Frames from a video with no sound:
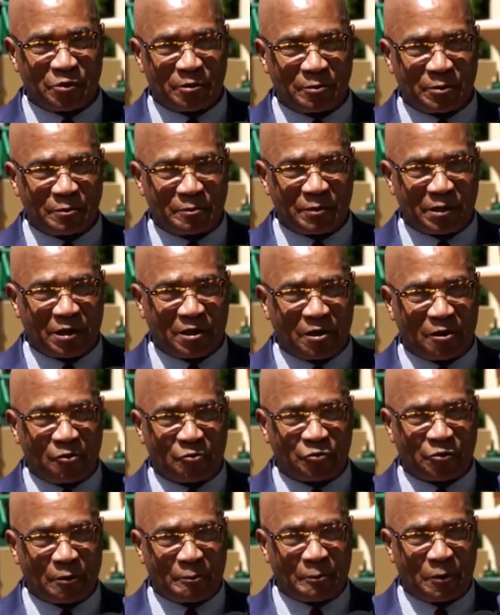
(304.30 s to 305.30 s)
this ribbon,
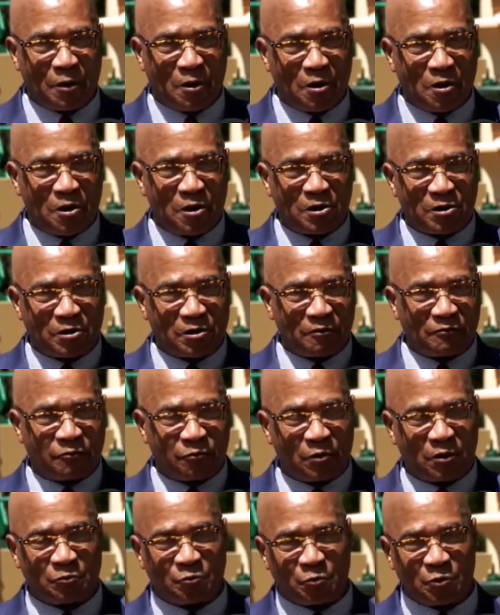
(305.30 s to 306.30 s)
because a part
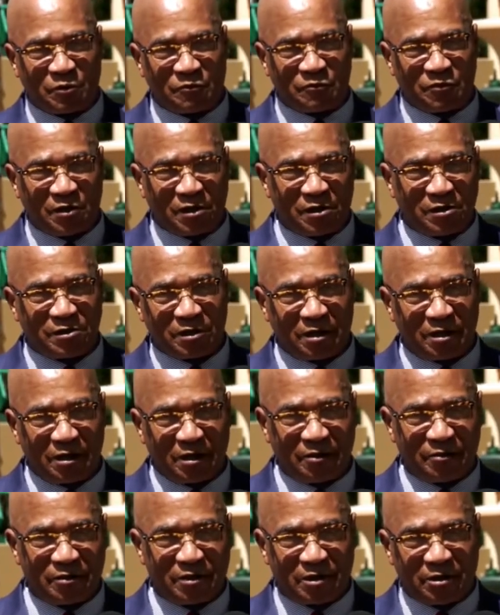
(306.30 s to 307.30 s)
of what we've done
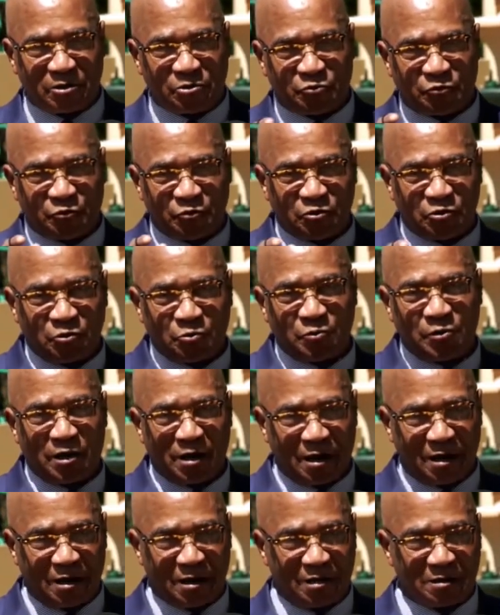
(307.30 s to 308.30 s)
here is for you
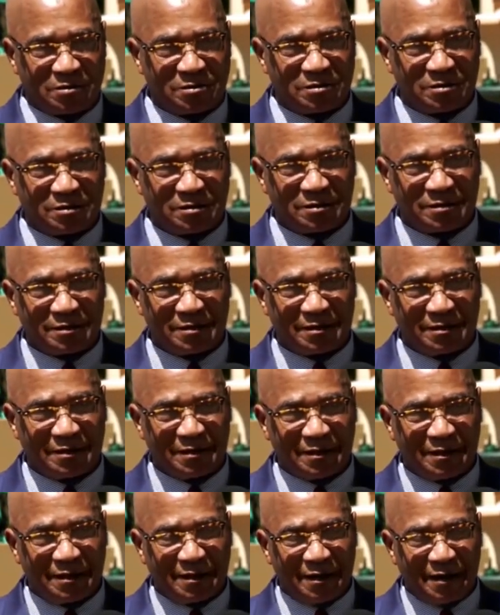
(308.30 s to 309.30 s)
guys.
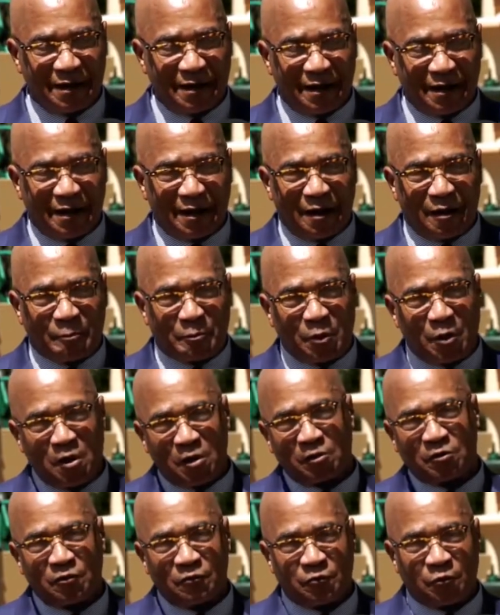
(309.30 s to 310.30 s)
A
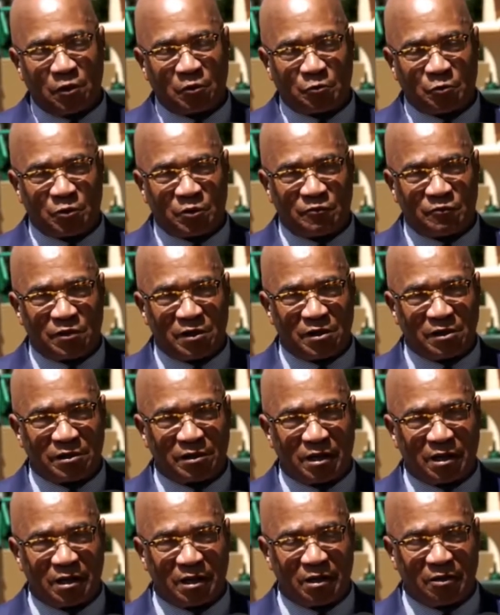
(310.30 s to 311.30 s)
part of what we've
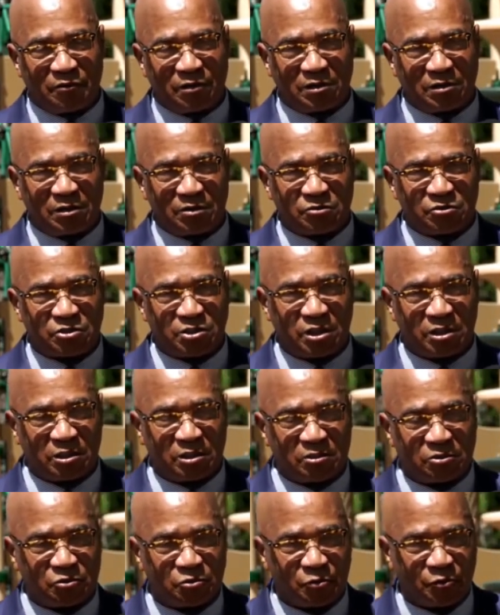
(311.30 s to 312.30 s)
done here in the
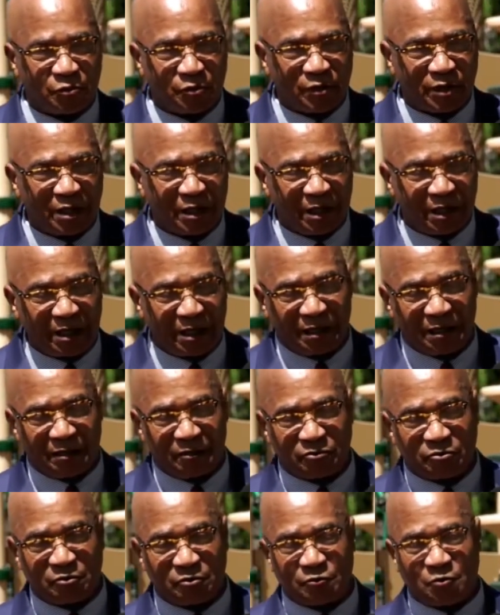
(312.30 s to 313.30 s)
city too
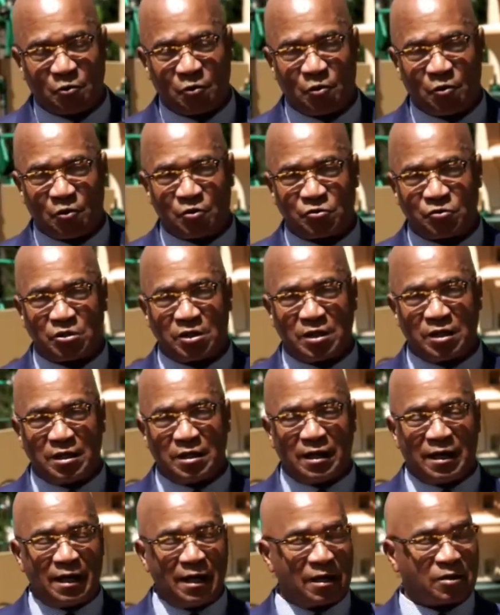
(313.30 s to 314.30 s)
is, of course,
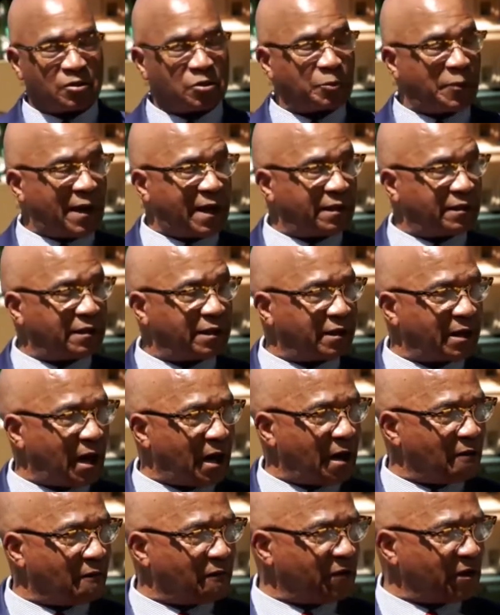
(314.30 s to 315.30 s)

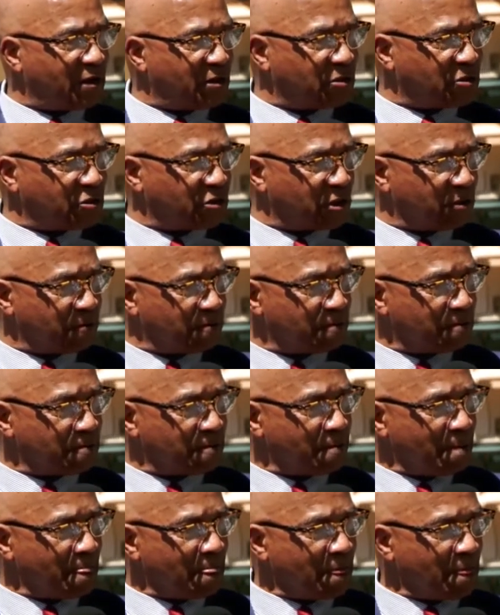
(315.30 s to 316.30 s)
expanding our vision,
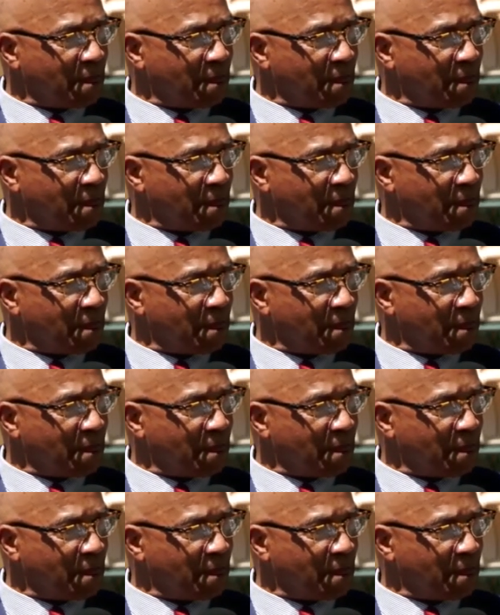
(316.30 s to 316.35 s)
